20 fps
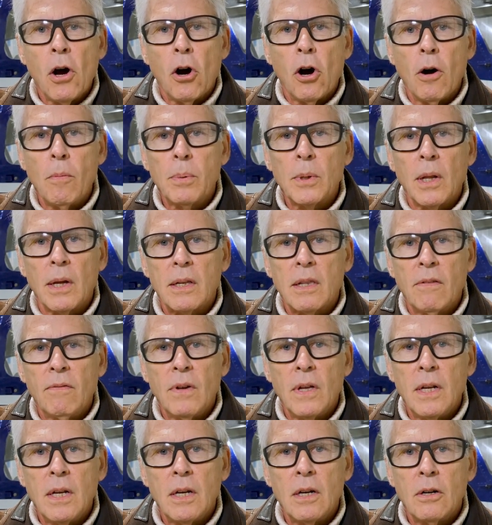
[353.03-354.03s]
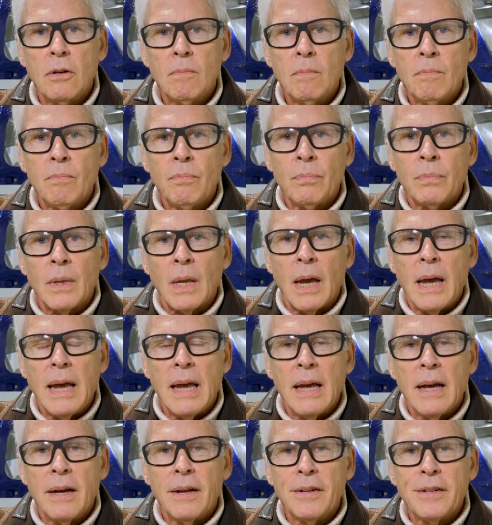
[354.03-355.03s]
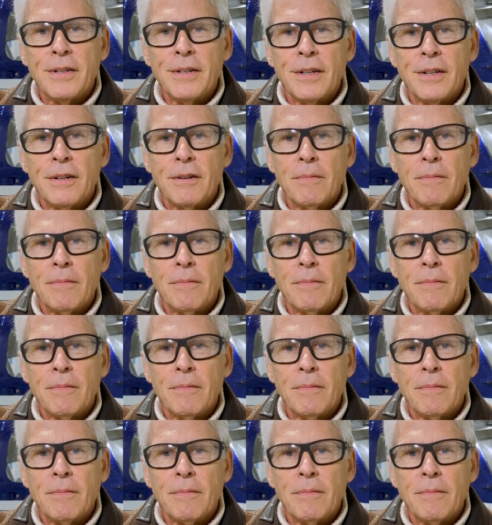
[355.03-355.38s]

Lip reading: Hope you liked the video, and